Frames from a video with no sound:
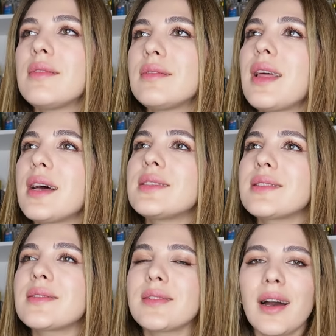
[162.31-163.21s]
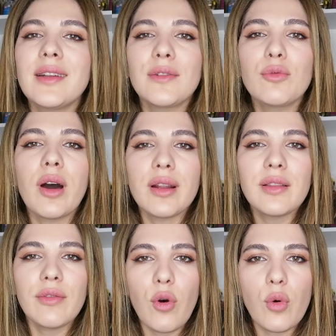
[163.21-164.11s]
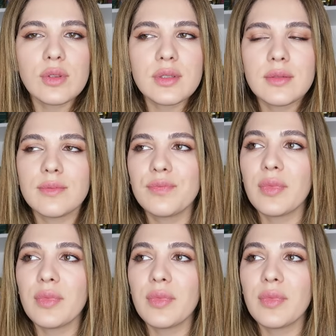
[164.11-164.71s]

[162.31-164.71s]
that's kind of what it evokes.